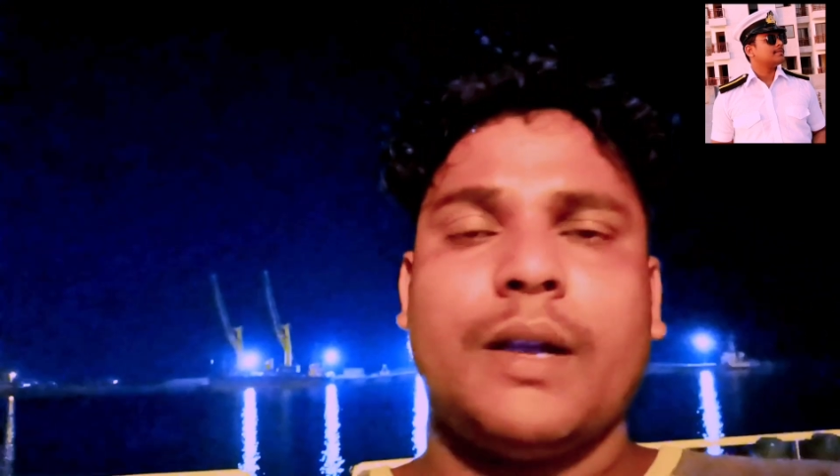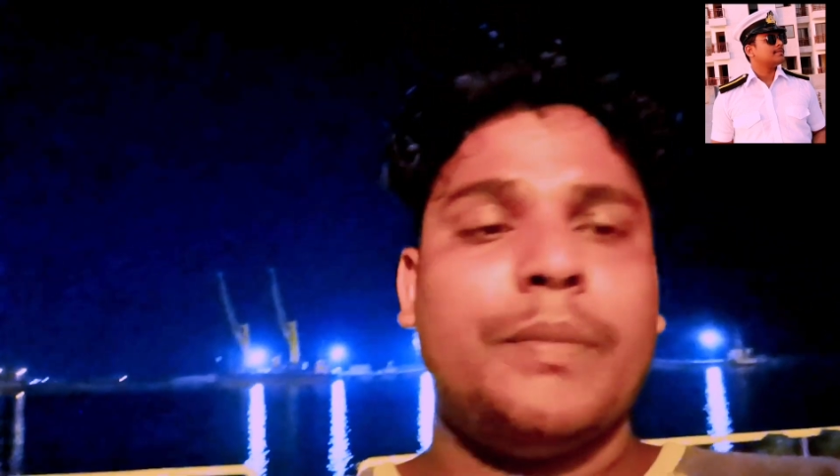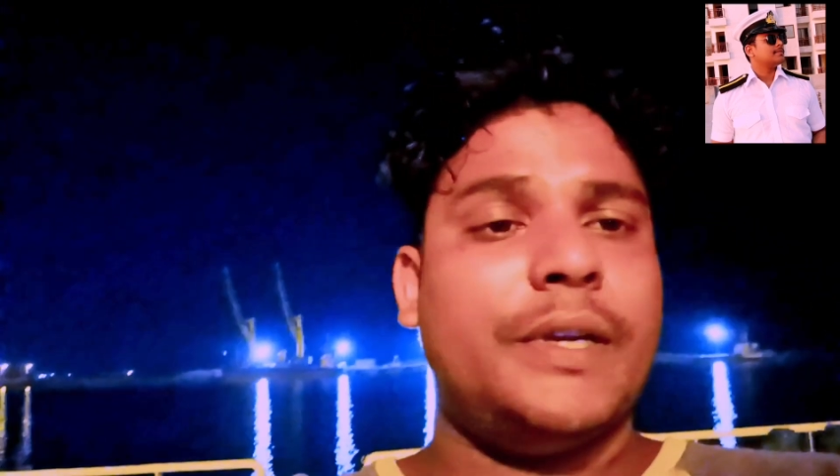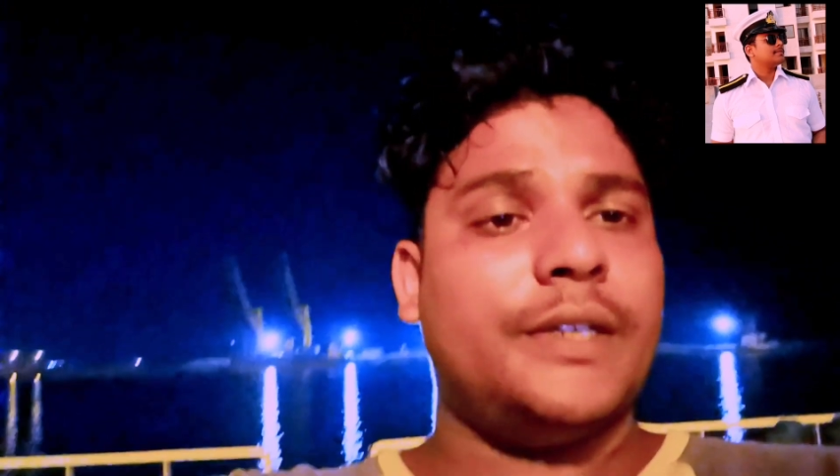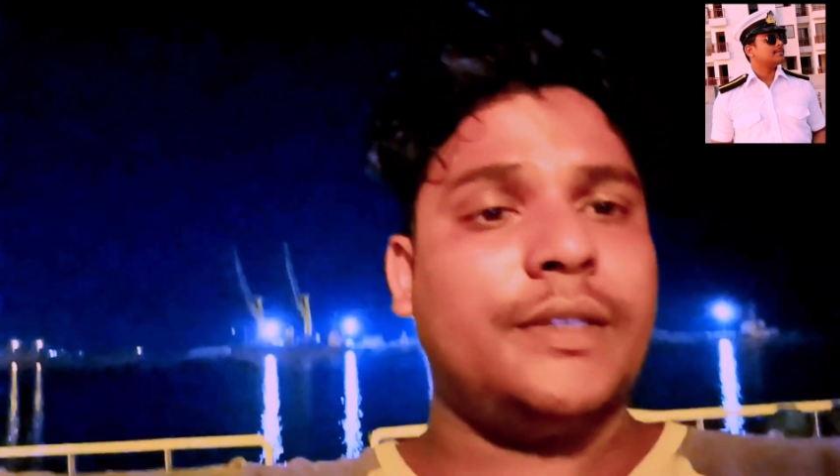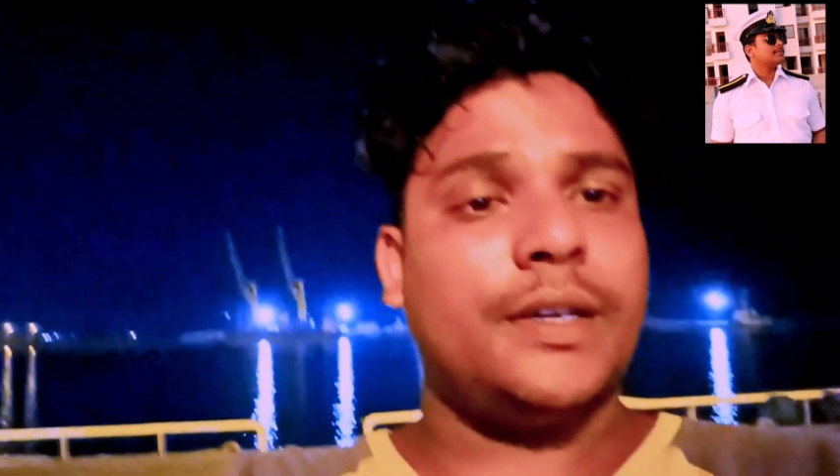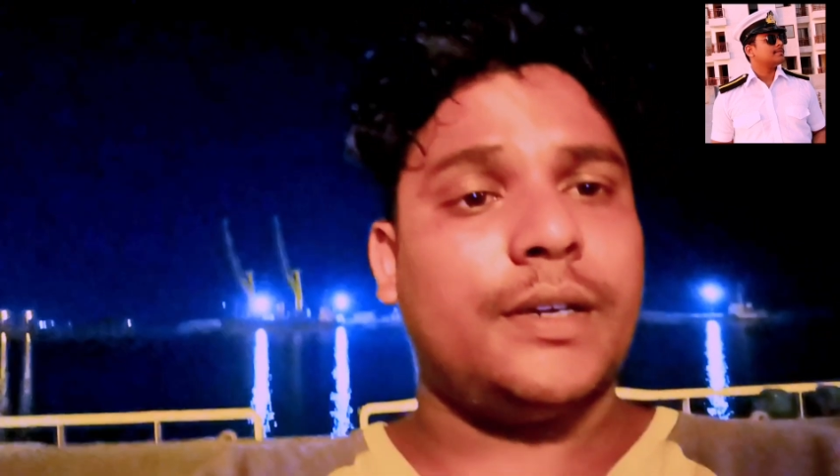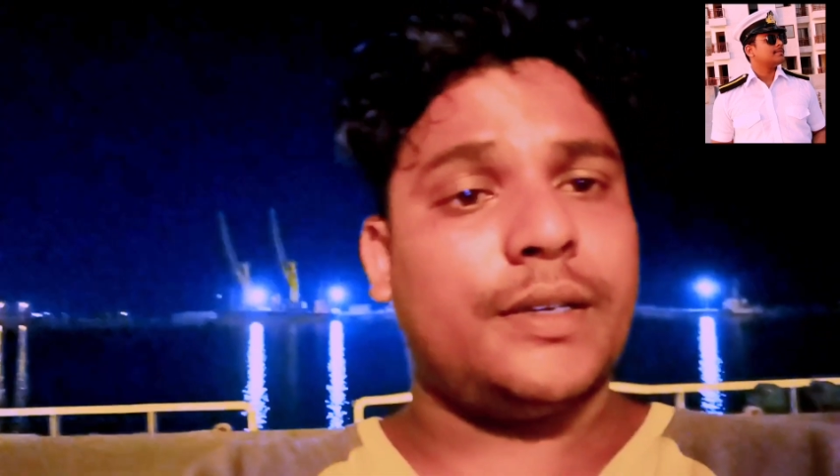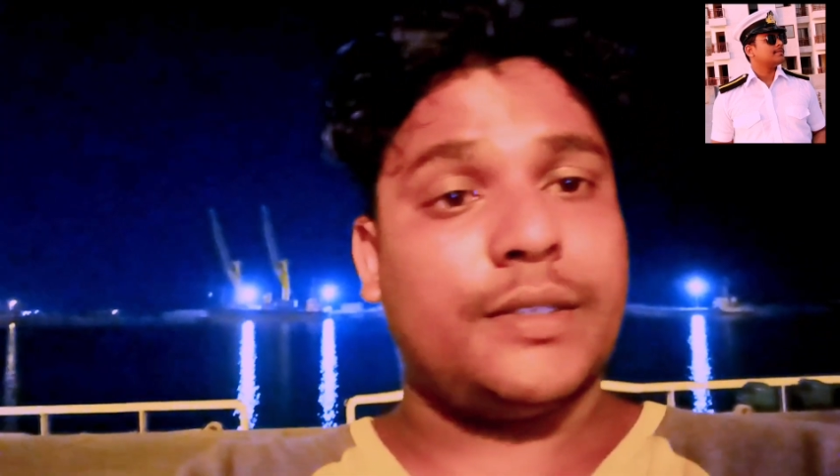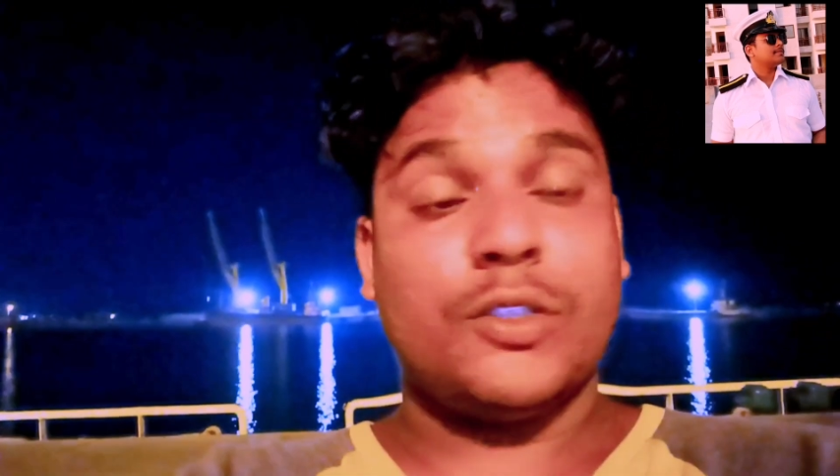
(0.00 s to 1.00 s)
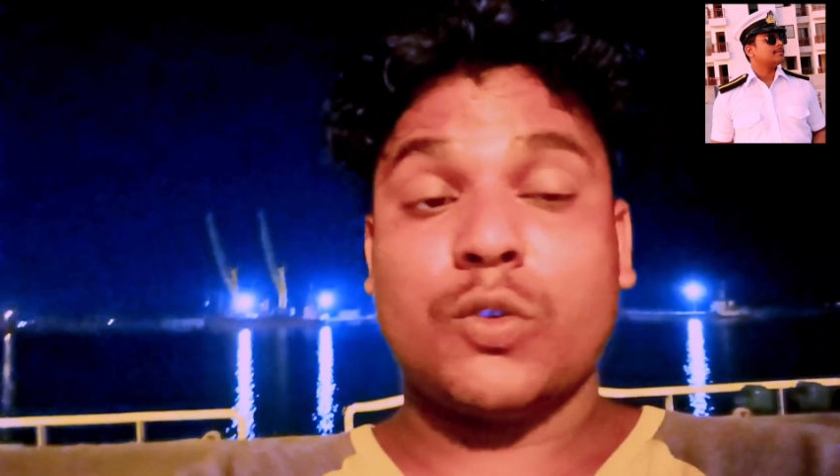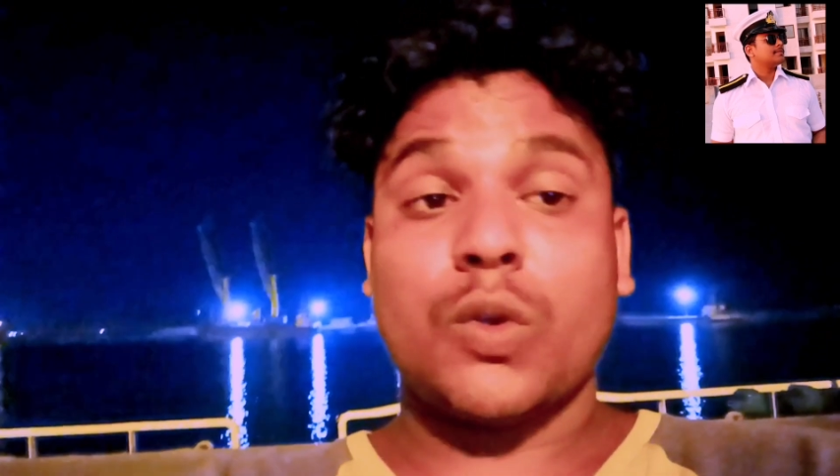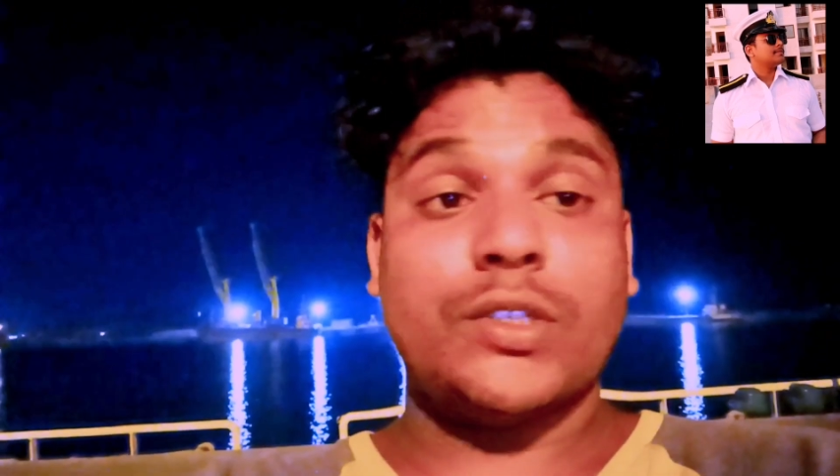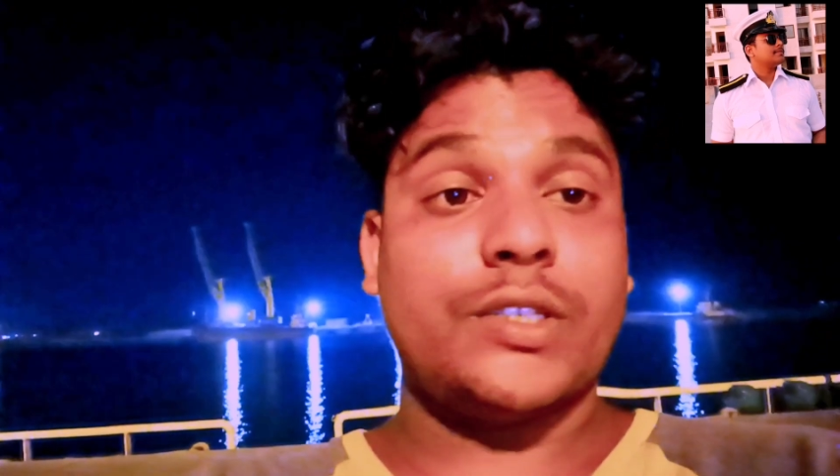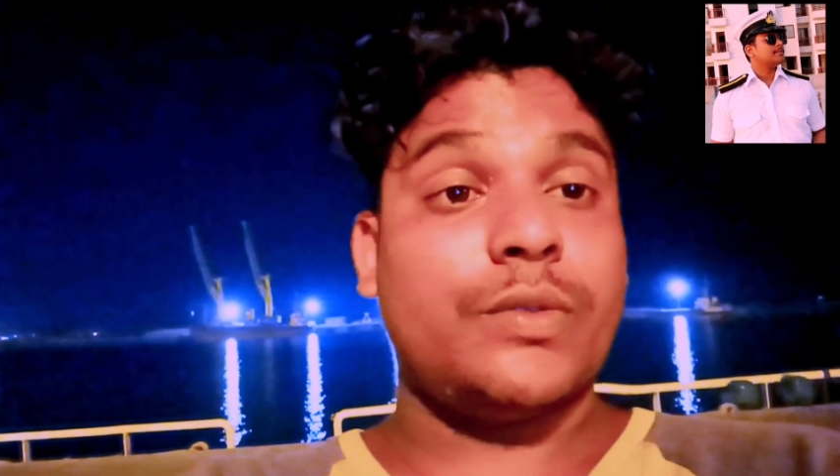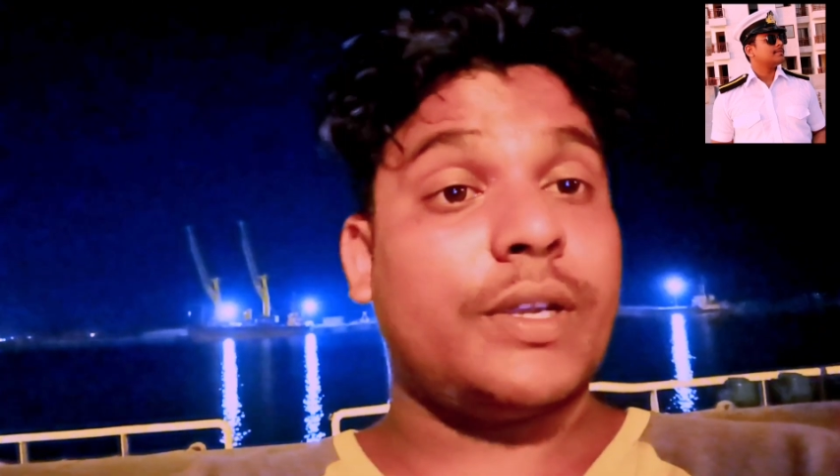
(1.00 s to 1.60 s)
completing the these courses,